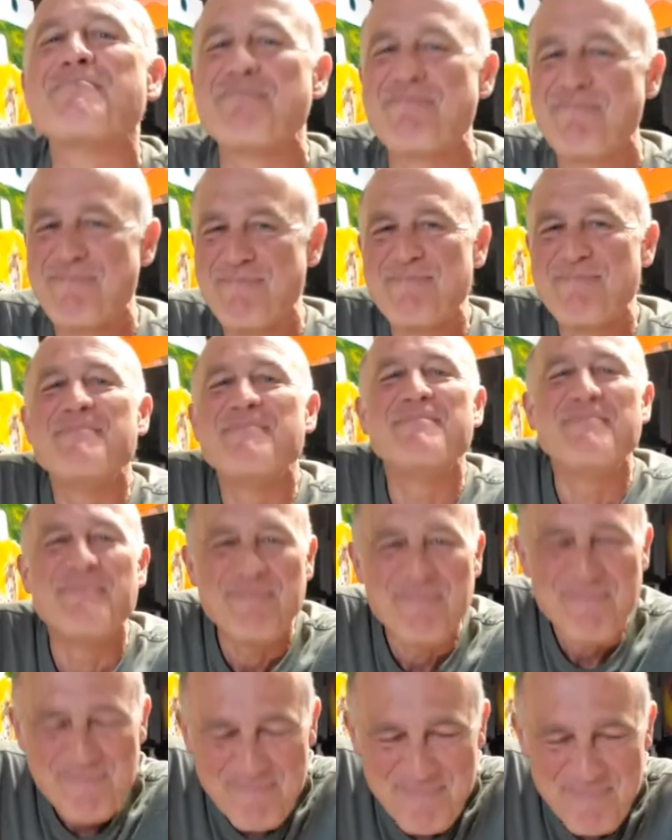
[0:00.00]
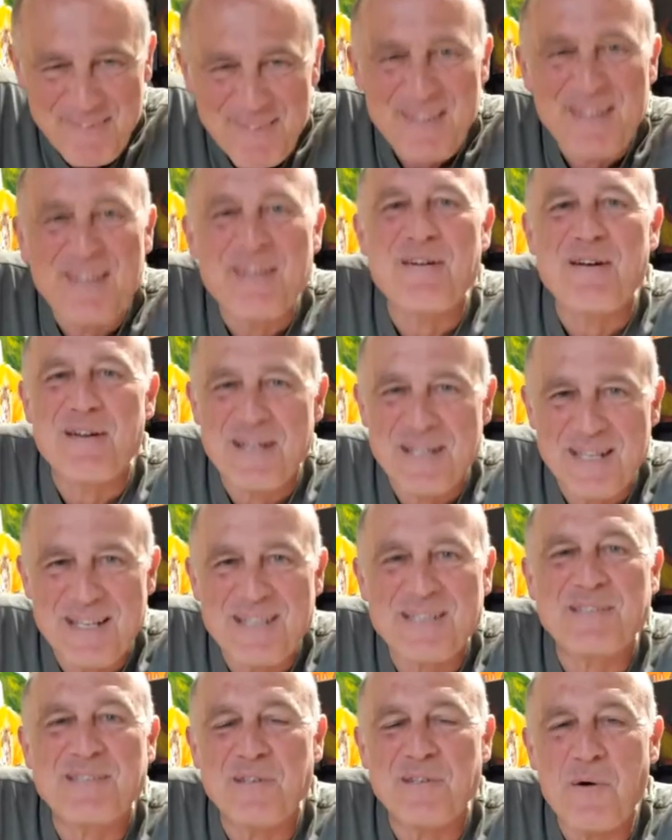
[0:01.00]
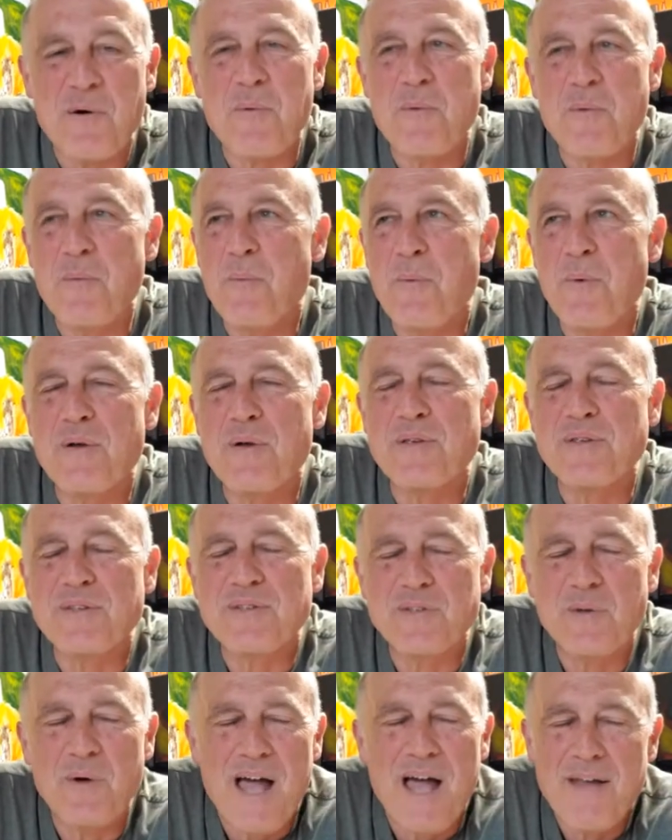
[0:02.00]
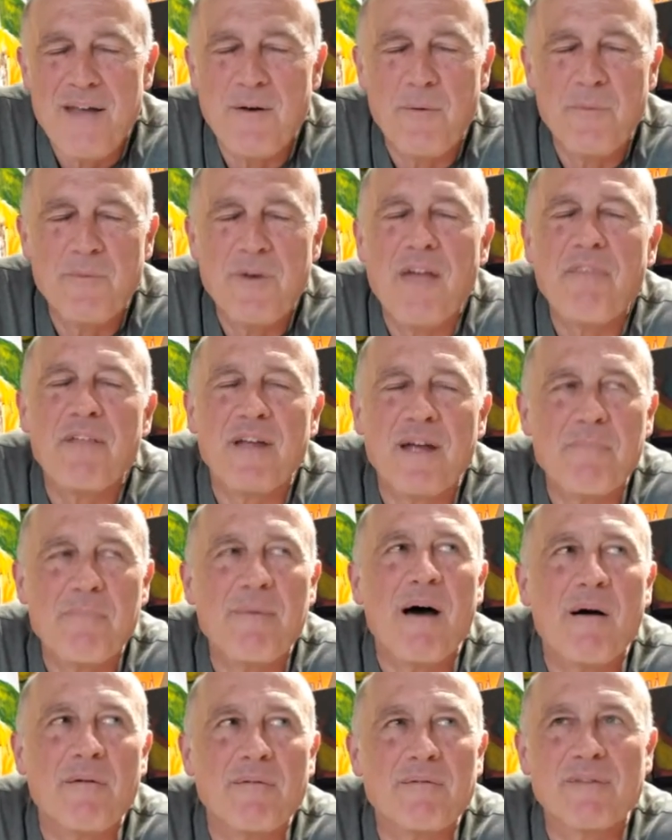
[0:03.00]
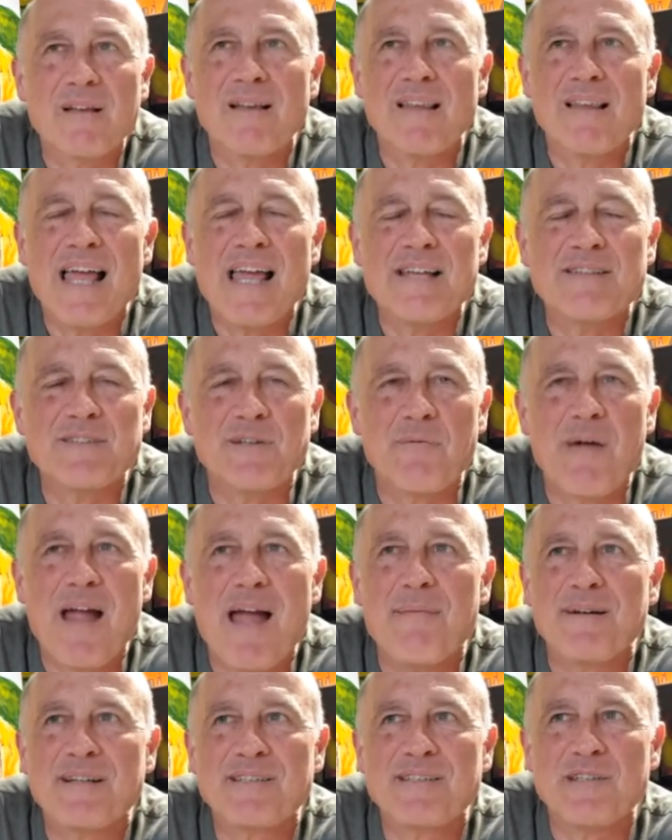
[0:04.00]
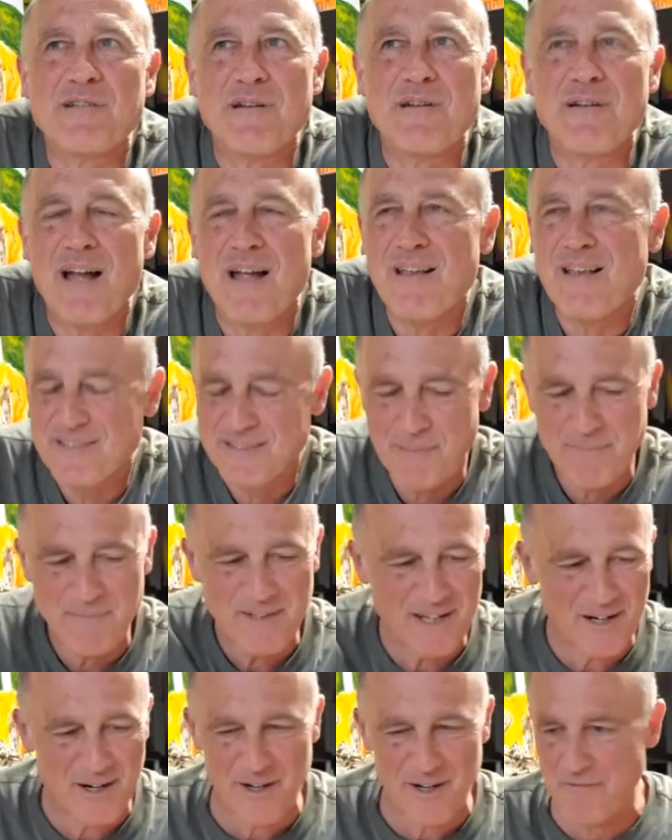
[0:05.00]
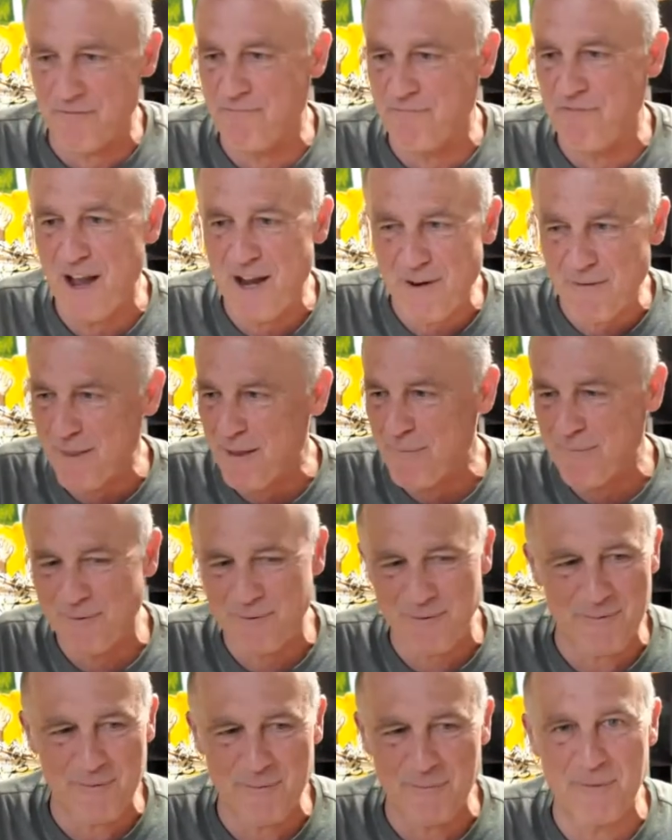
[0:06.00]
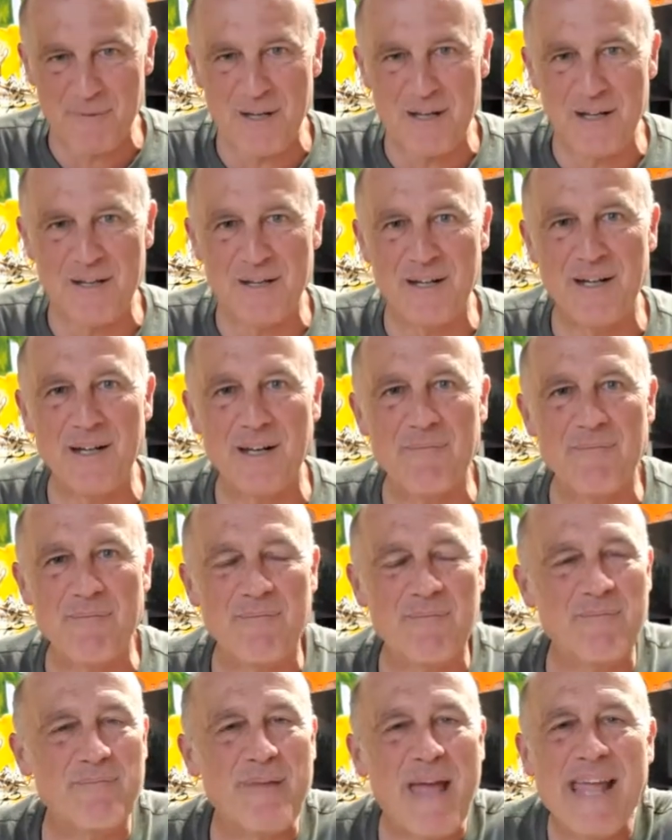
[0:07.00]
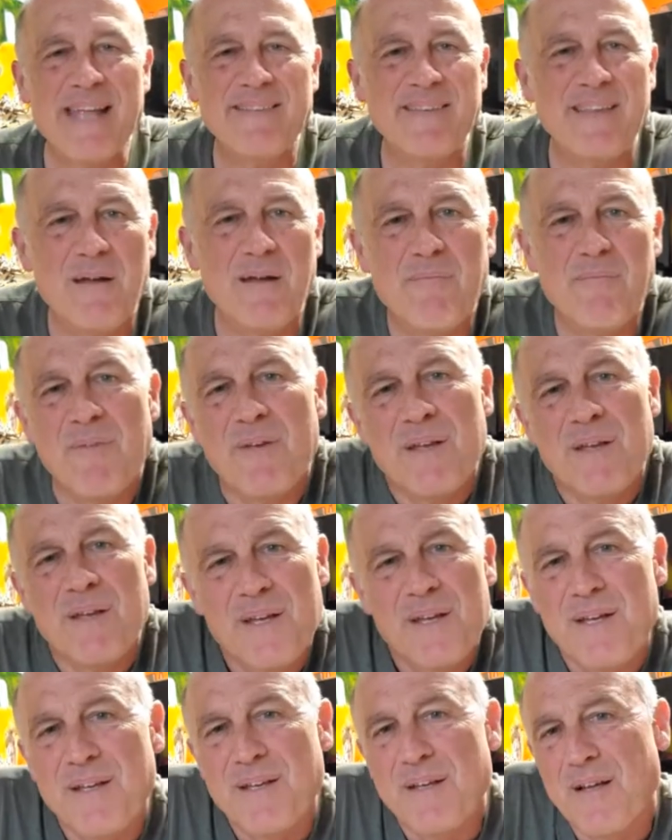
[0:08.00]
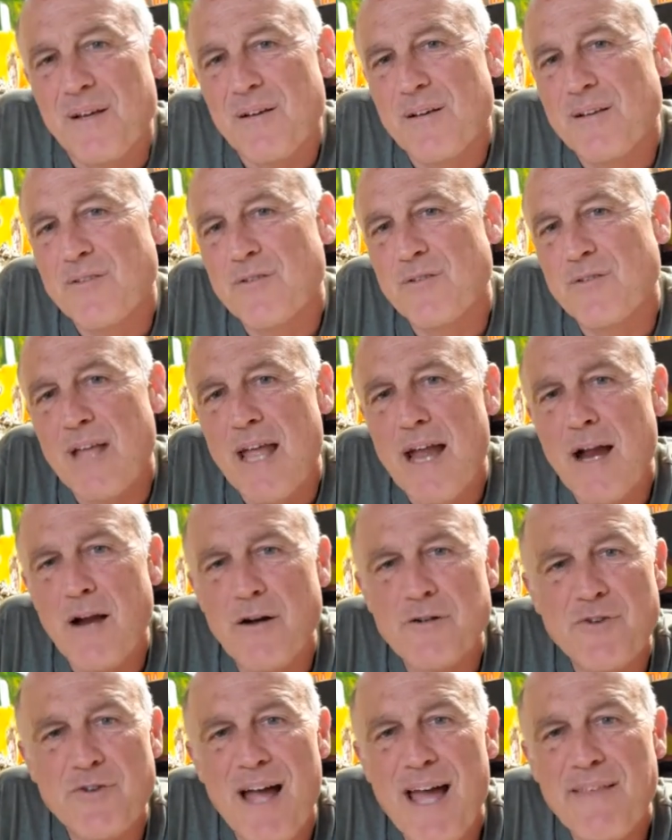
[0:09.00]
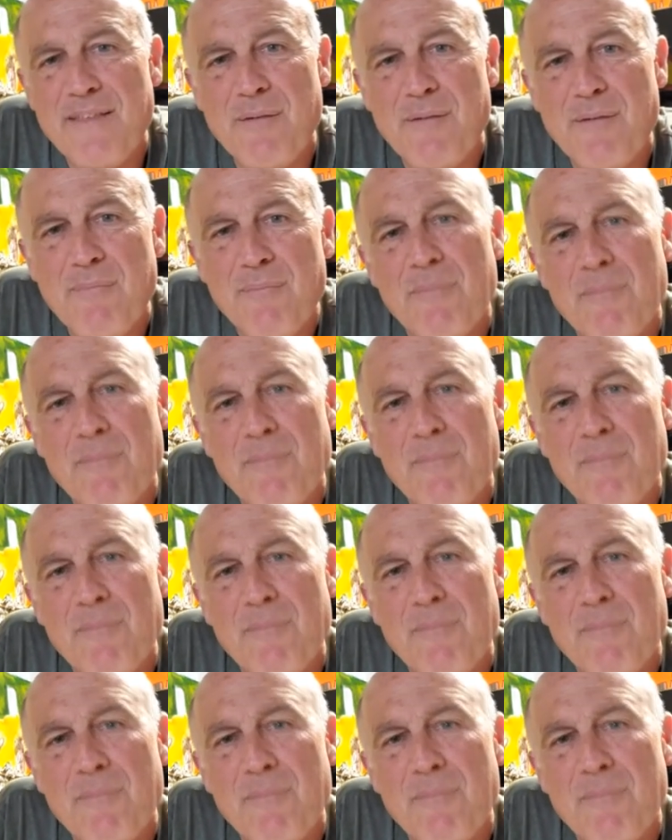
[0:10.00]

So. So, so I know nothing about clay ceramics. Do you uh, is something you're going to fire them, or are you going to paint them? You can air dry them.